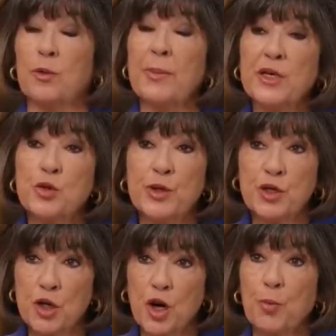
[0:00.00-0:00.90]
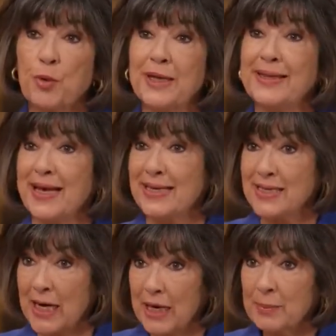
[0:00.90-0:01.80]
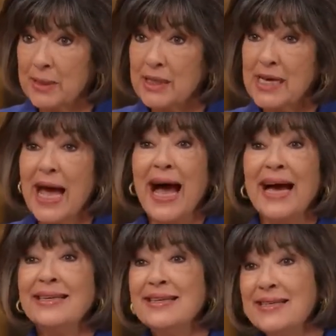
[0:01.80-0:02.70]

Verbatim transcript: world, meant to interpret that indictment and